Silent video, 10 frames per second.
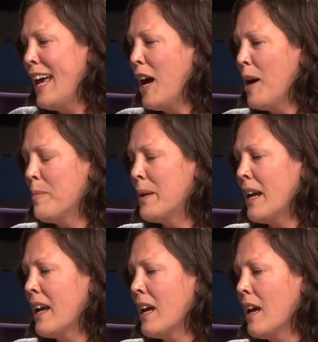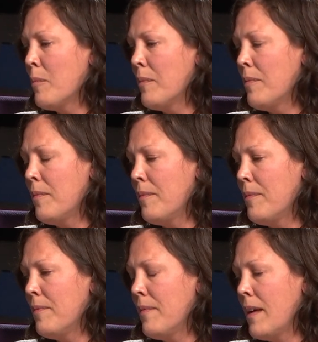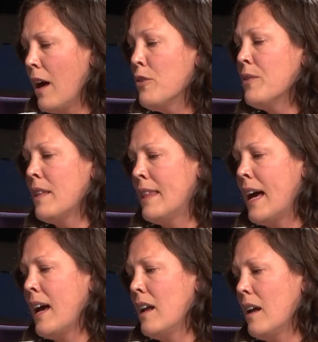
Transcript: But other than that,